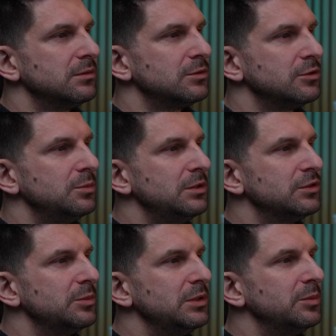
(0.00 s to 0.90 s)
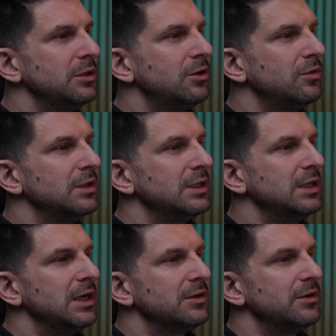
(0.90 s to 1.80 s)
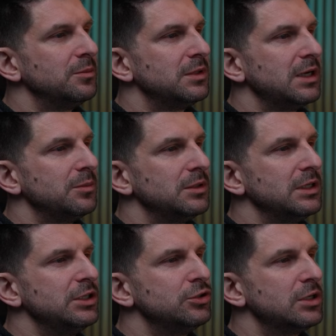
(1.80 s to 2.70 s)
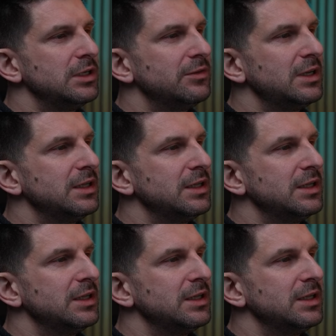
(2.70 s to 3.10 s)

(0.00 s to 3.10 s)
You can already paint over as you need. Don't pay attention